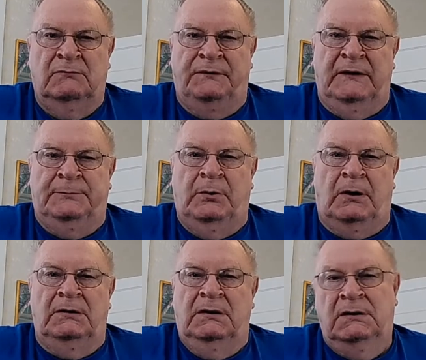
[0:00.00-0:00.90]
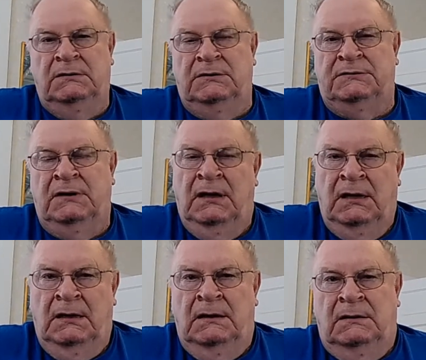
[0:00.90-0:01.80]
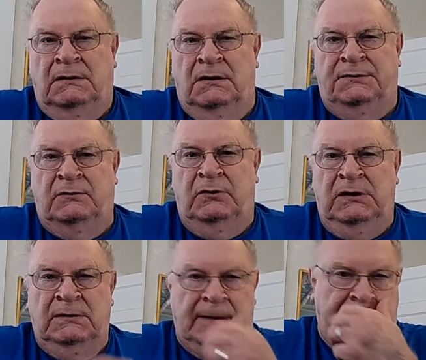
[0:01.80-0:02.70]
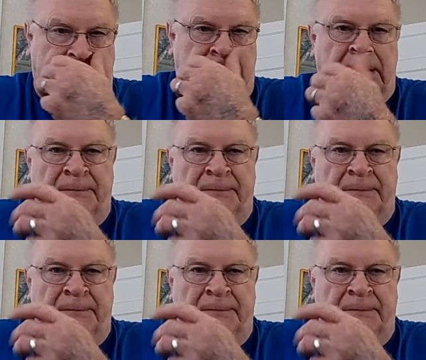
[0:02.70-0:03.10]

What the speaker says: what this part did, it just cut the wheat and